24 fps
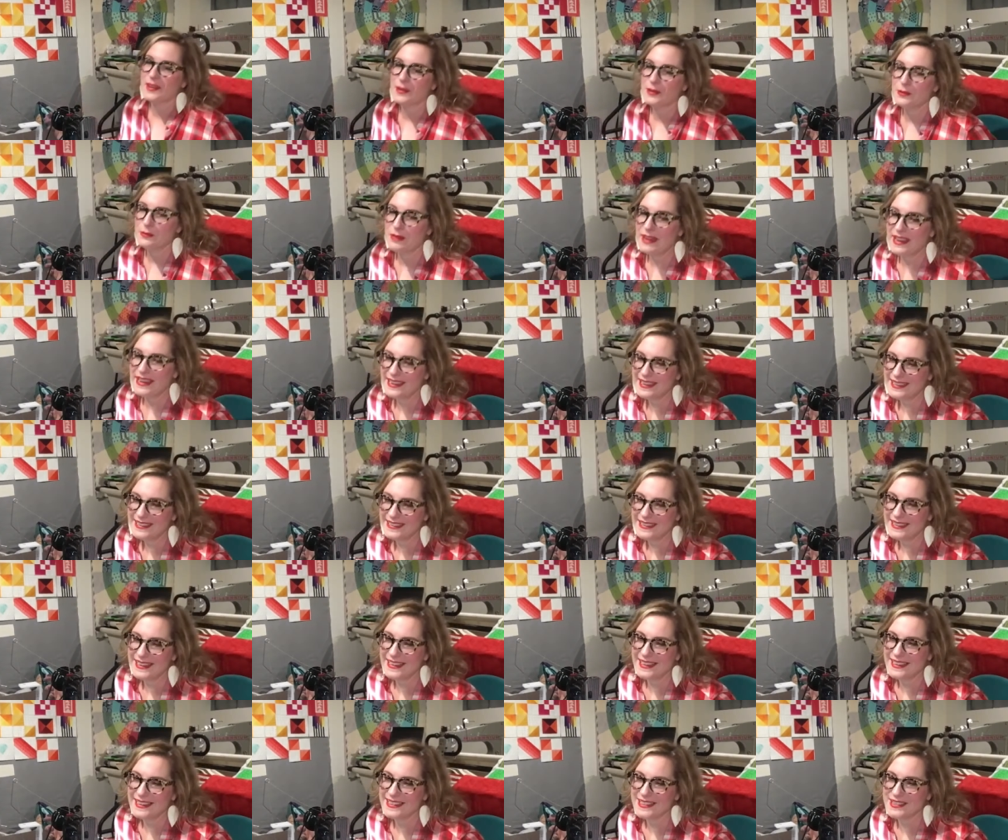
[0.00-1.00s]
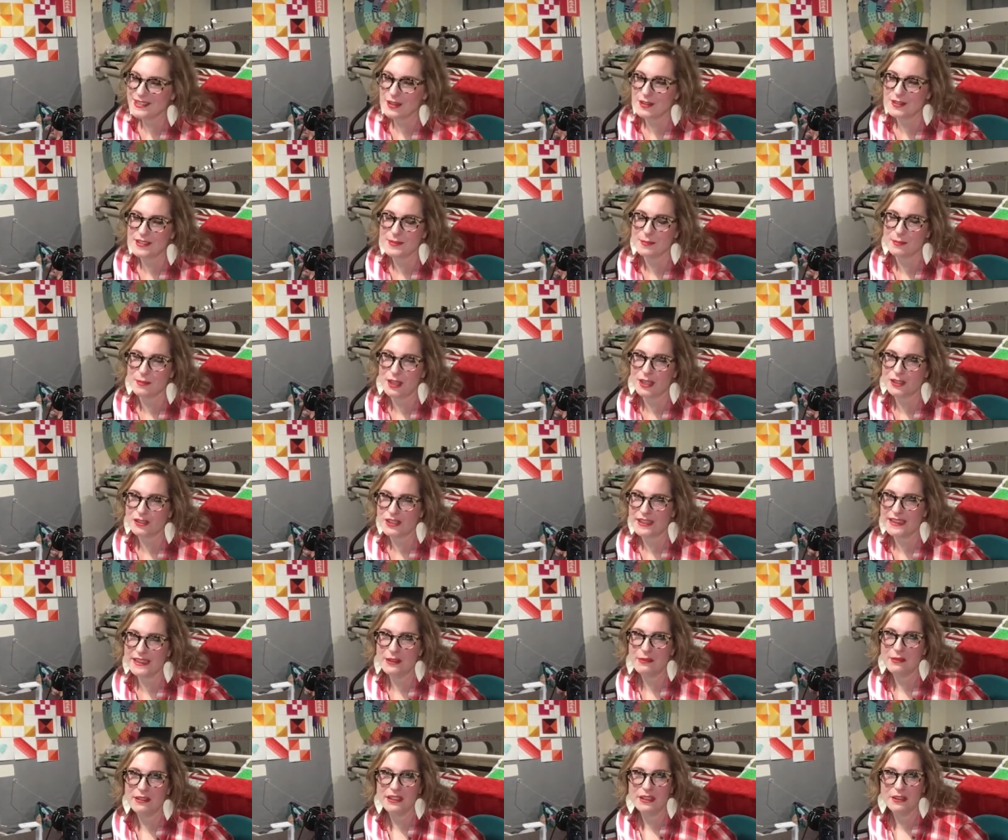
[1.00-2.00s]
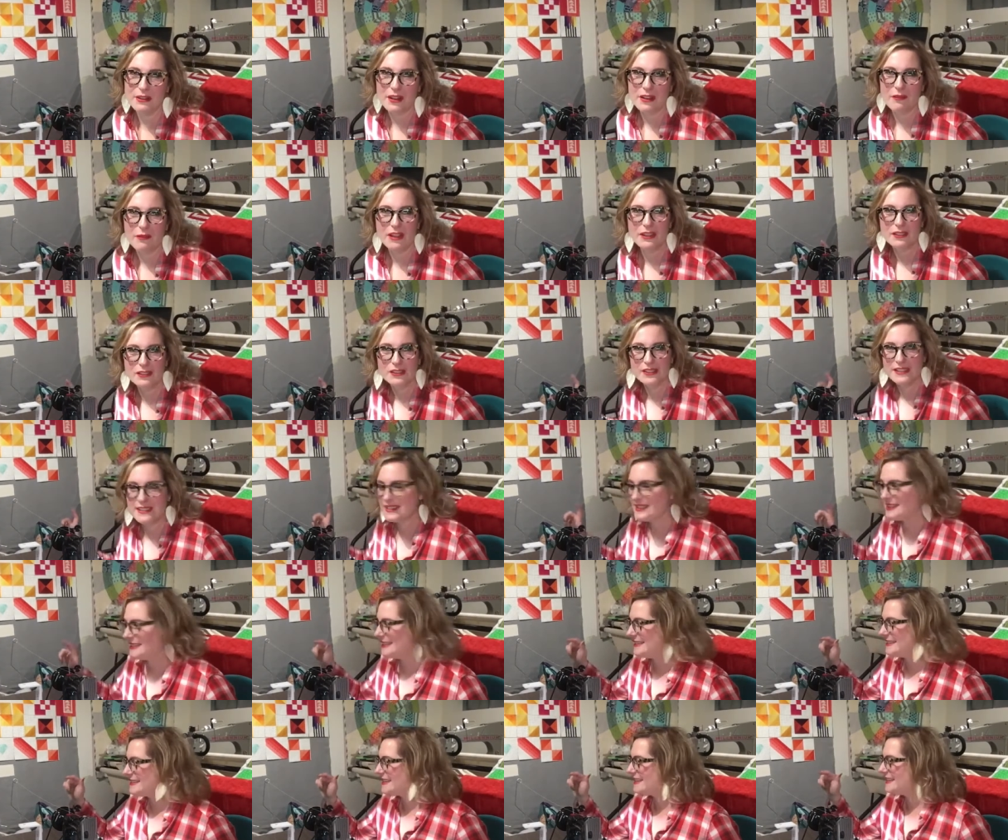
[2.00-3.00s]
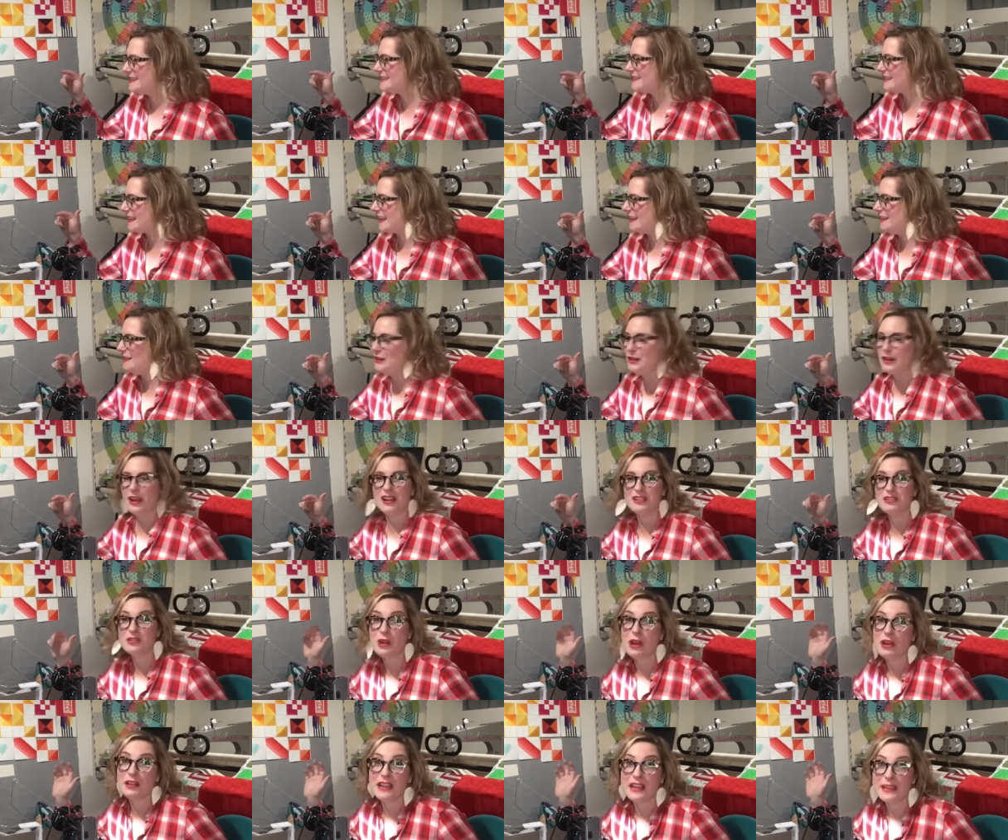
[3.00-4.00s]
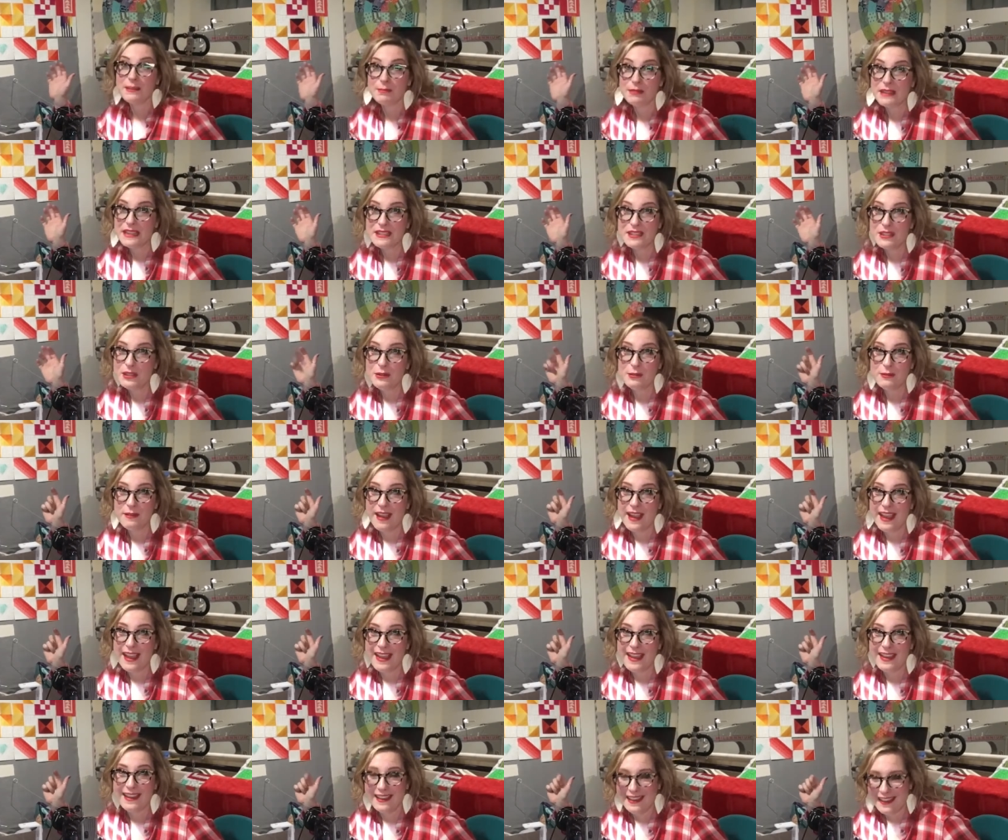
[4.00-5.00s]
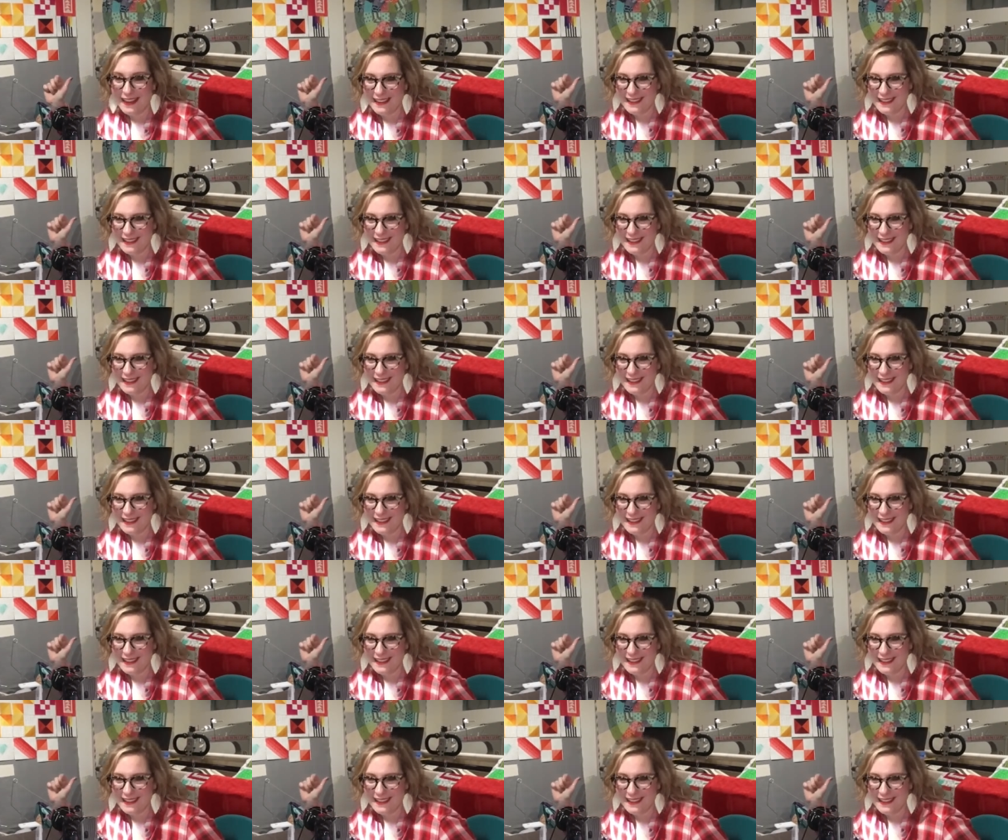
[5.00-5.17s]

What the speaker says: Reagan starts blushing when she sneezes, and you guys are all like, "Bless you, Ray."